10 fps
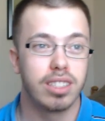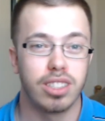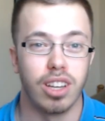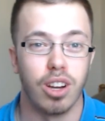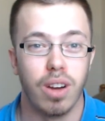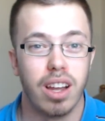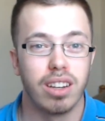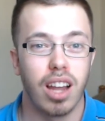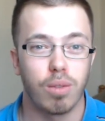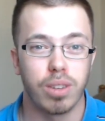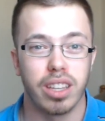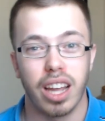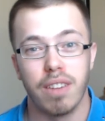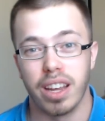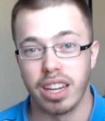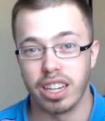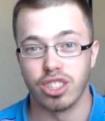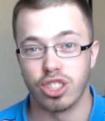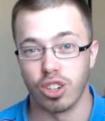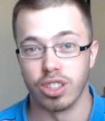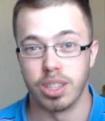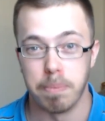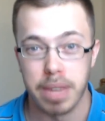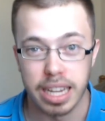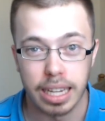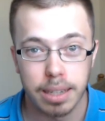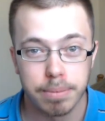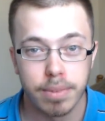So, not really of any concern to me.